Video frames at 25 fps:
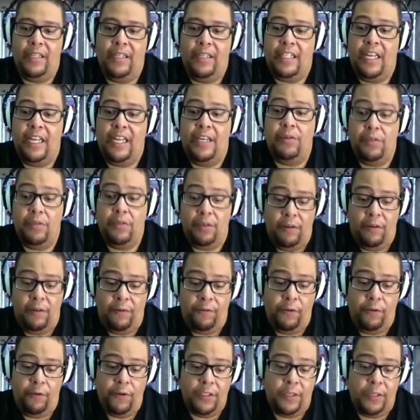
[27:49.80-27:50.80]
They use to the
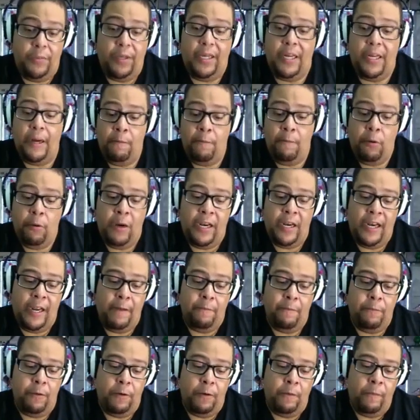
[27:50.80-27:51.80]
Force to become more
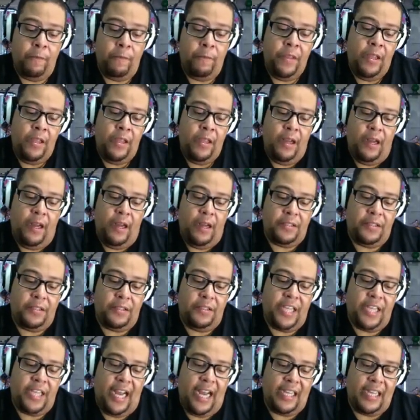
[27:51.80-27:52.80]
nimble. Also,
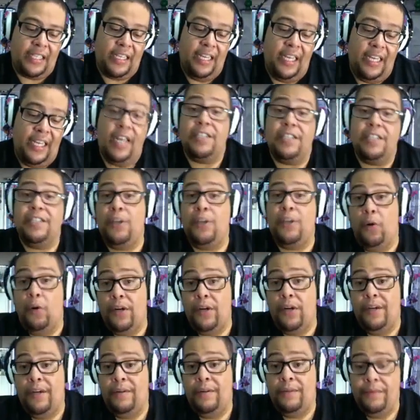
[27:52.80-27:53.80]
Shakti,
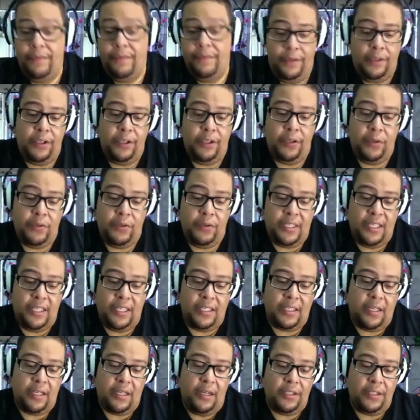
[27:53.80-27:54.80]
Ahsoka use
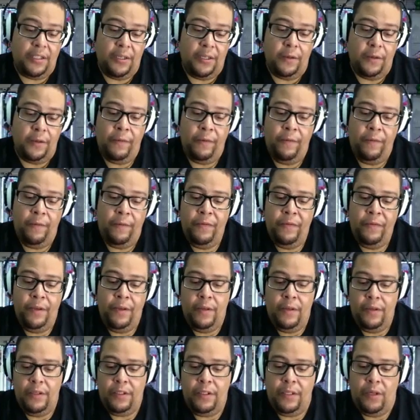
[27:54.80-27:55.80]
this also.
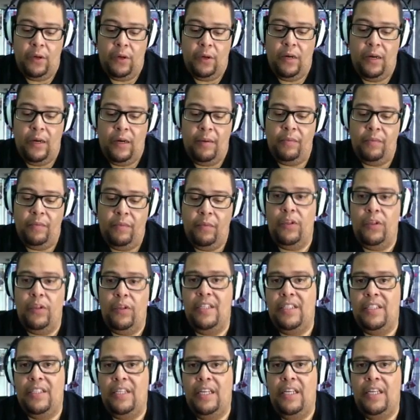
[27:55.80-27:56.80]
So when
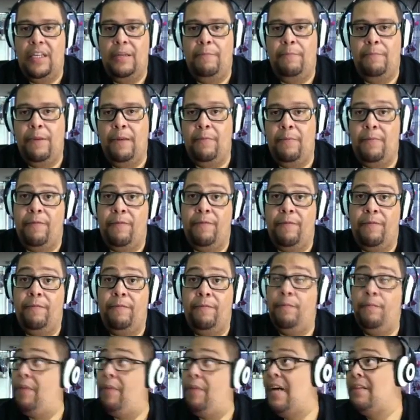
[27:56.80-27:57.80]
you see people
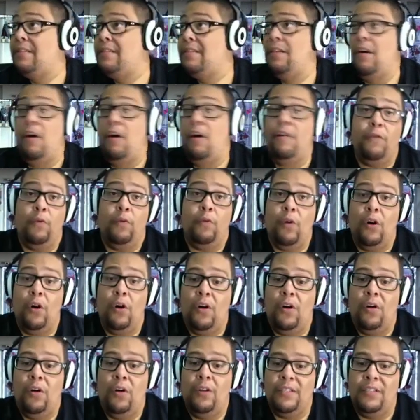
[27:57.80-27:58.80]
bouncing off of
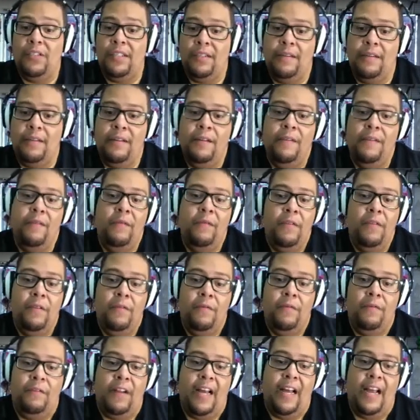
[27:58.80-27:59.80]
walls and
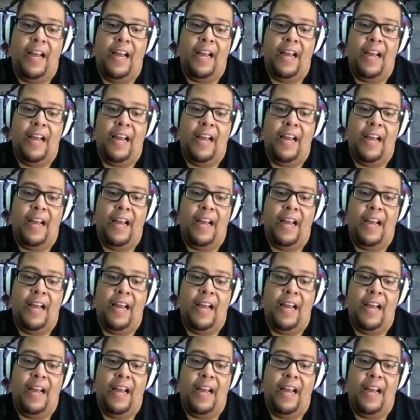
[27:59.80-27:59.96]
flying,